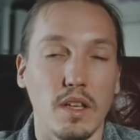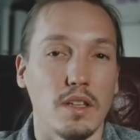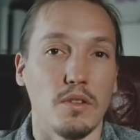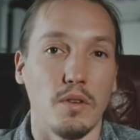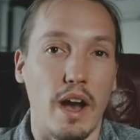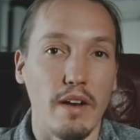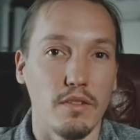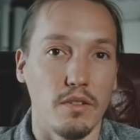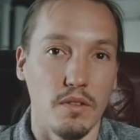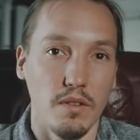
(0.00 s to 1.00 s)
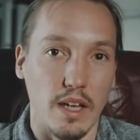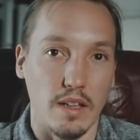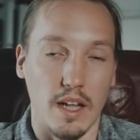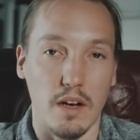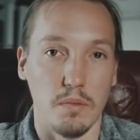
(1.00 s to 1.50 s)
think that you have to do
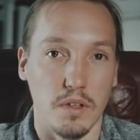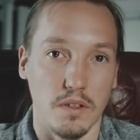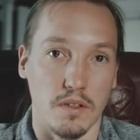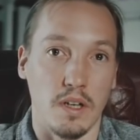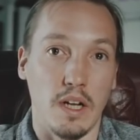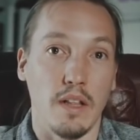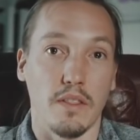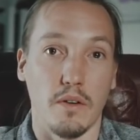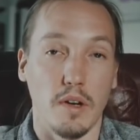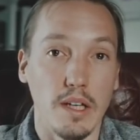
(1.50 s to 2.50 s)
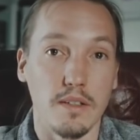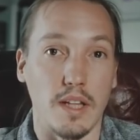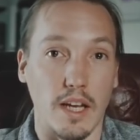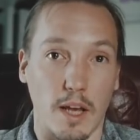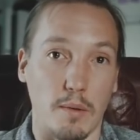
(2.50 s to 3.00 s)
that now, because there is
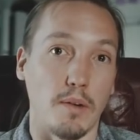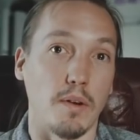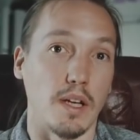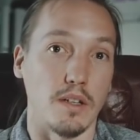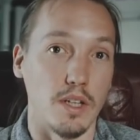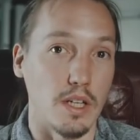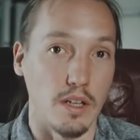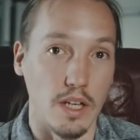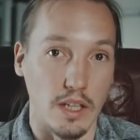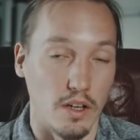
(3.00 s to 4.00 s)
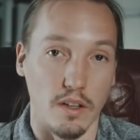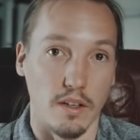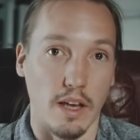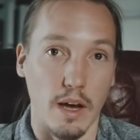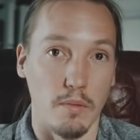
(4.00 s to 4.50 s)
dynamic range in all
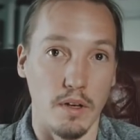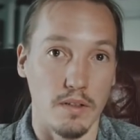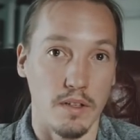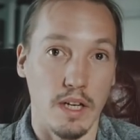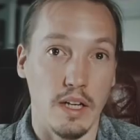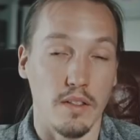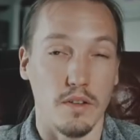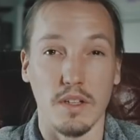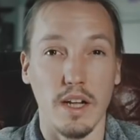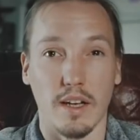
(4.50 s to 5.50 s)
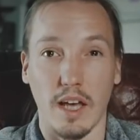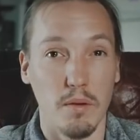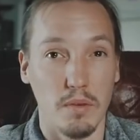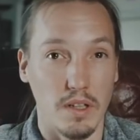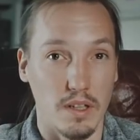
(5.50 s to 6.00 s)
the cameras. There's not a
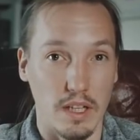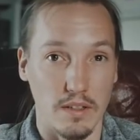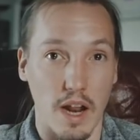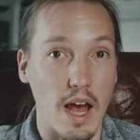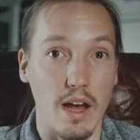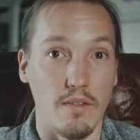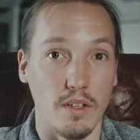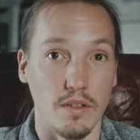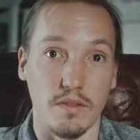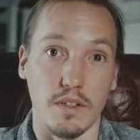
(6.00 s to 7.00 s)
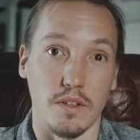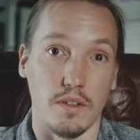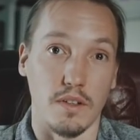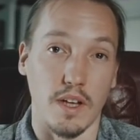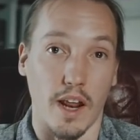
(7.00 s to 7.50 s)
camera that doesn't have like
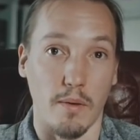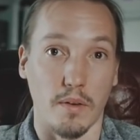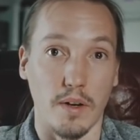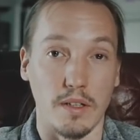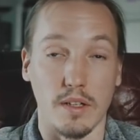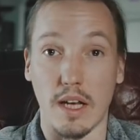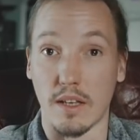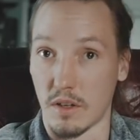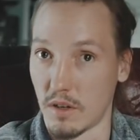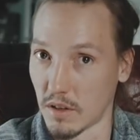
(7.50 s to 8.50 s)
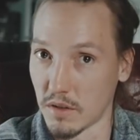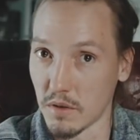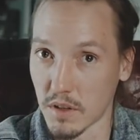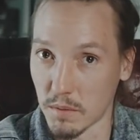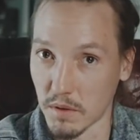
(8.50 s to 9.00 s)
sufficient dynamic range, as long as
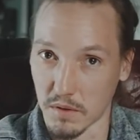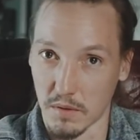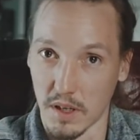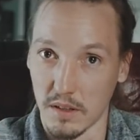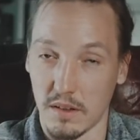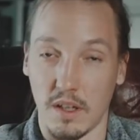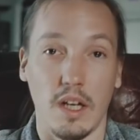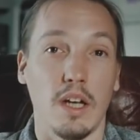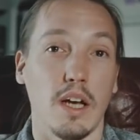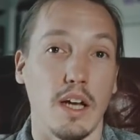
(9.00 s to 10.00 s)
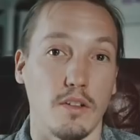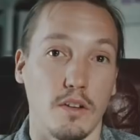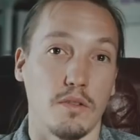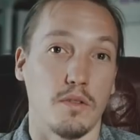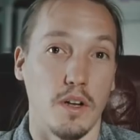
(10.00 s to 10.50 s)
you expose right and
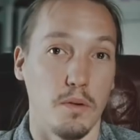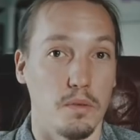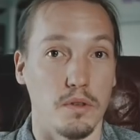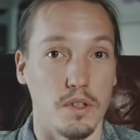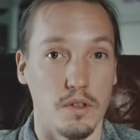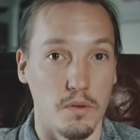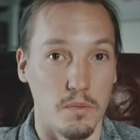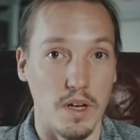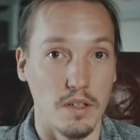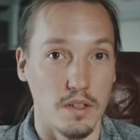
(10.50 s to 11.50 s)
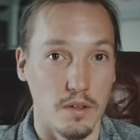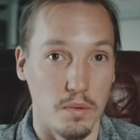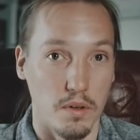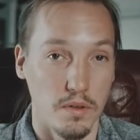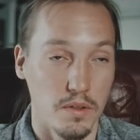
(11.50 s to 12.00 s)
don't try to push it too much in the
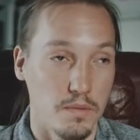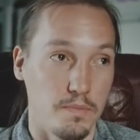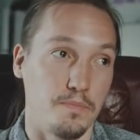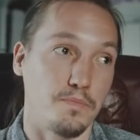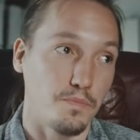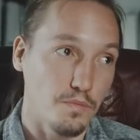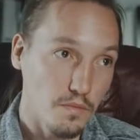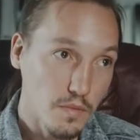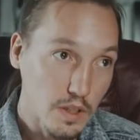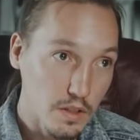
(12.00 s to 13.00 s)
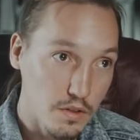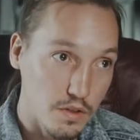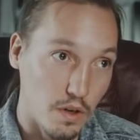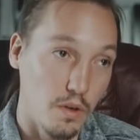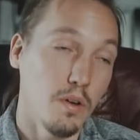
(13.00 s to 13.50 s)
post.
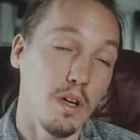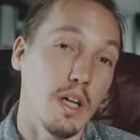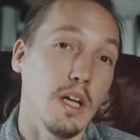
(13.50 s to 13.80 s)
So